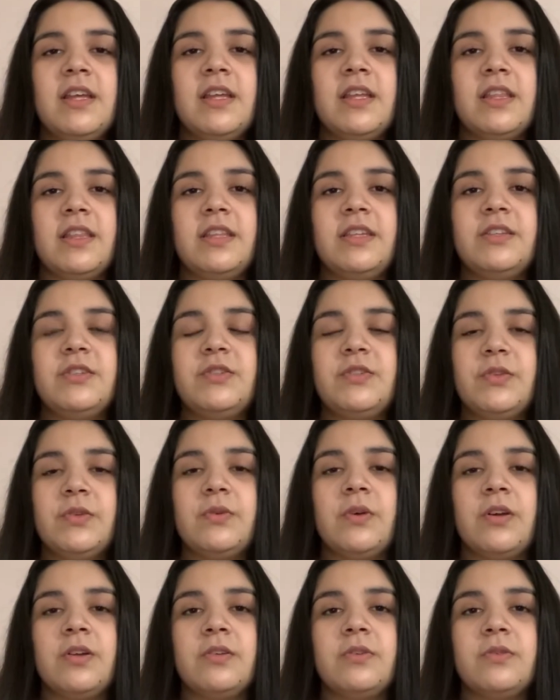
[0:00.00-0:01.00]
These 2
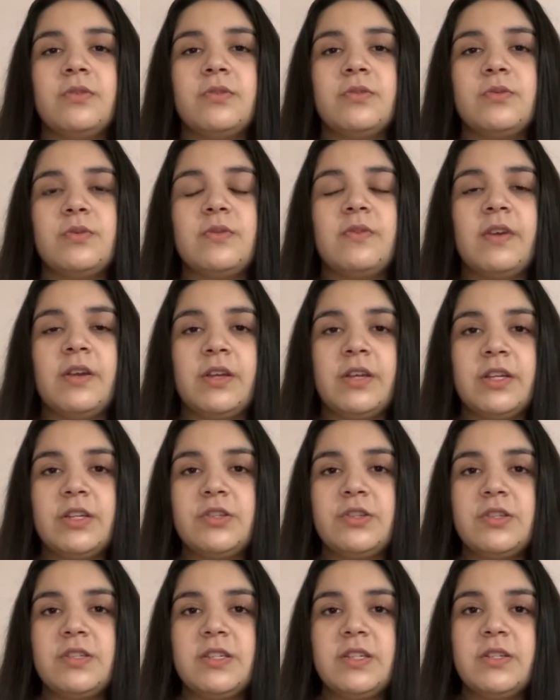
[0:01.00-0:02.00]
articles were very
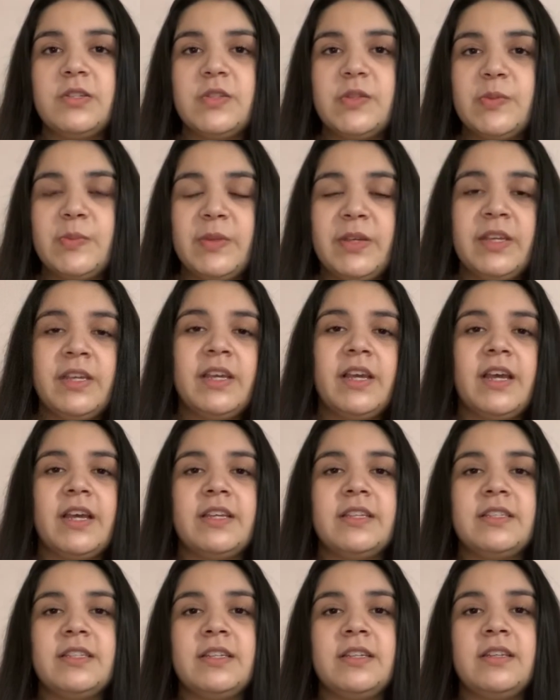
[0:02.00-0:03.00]
interesting to me,
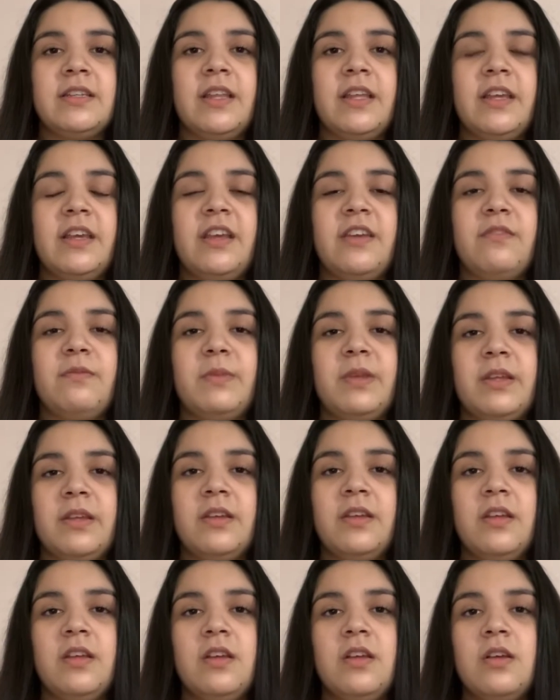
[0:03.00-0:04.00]
as in they gave me
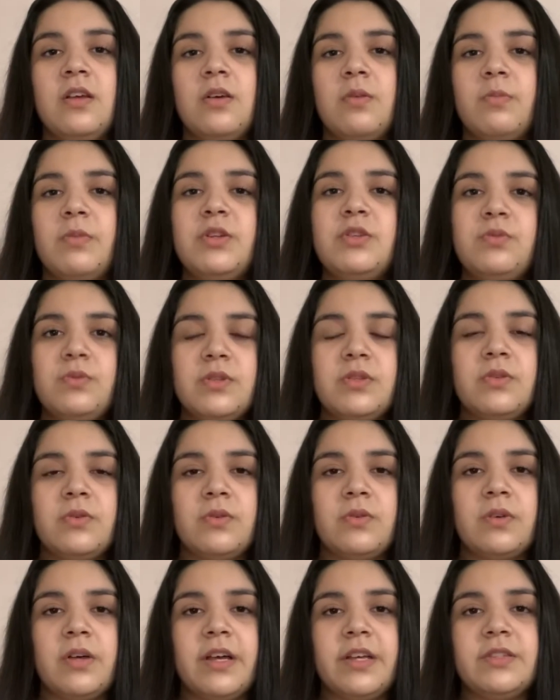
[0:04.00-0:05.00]
much
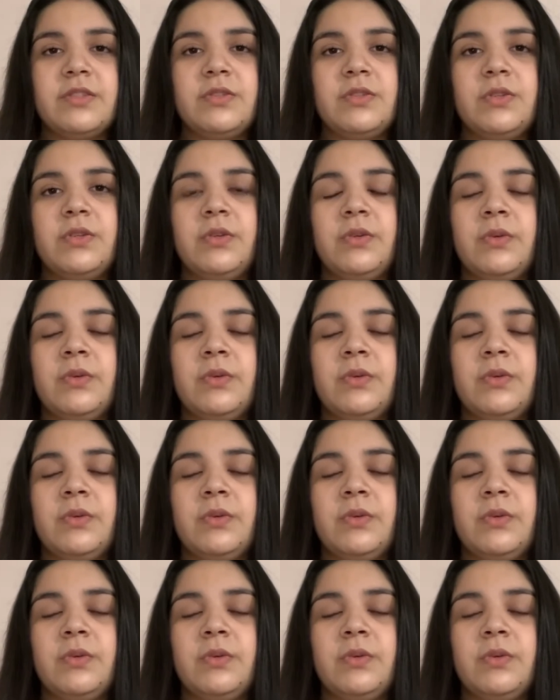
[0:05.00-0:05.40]
result as to